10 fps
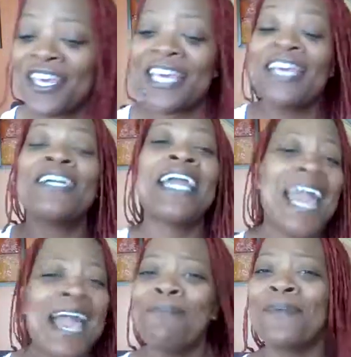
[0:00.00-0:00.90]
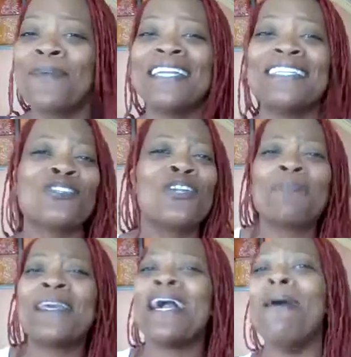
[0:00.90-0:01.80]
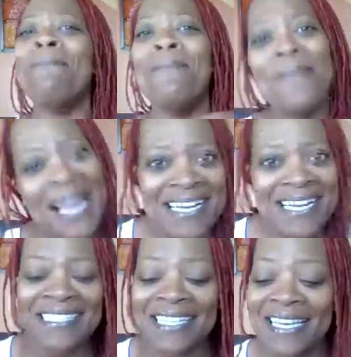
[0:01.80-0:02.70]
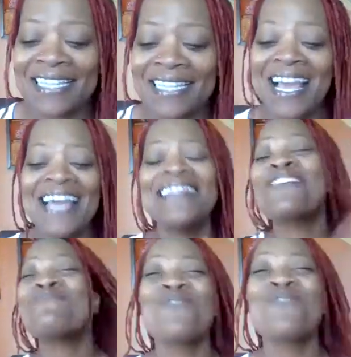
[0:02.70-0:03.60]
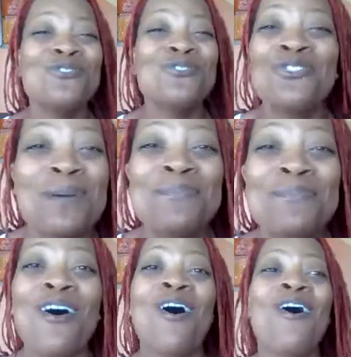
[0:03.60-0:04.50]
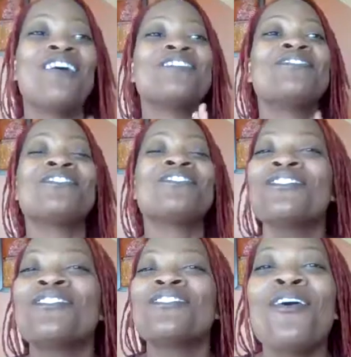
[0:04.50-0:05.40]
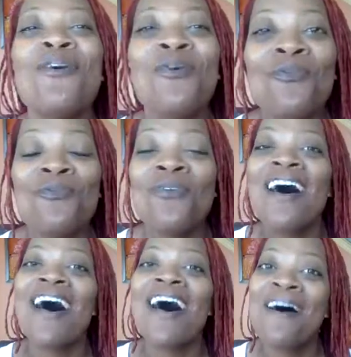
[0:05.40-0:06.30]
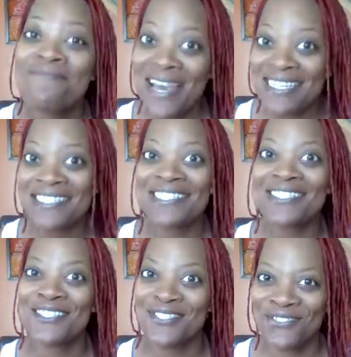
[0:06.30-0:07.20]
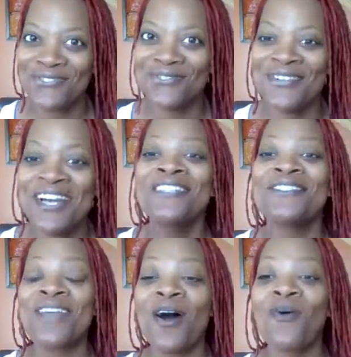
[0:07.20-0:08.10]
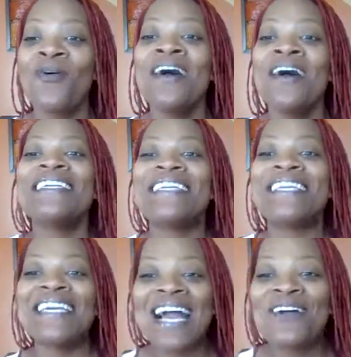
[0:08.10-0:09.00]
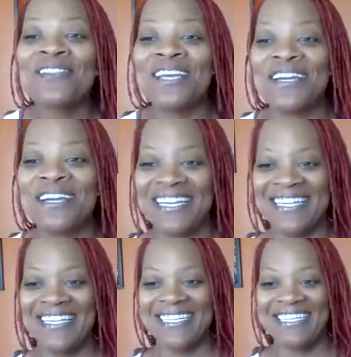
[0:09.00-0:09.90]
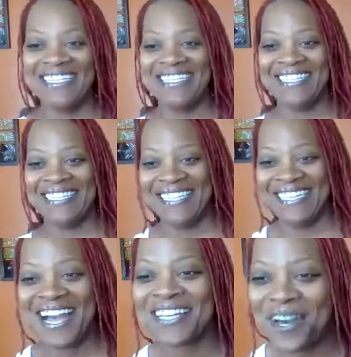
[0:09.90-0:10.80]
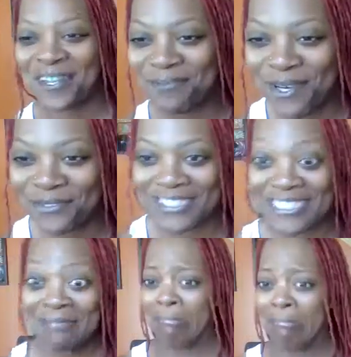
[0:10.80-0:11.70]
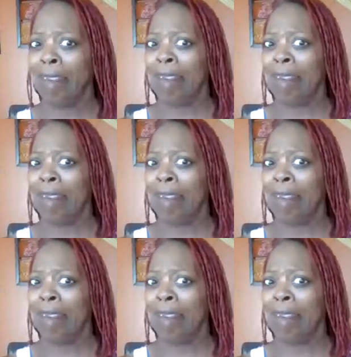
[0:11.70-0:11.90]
The camping is going to be amazing. And the road trips are so amazing too. So get out there. I call it protein.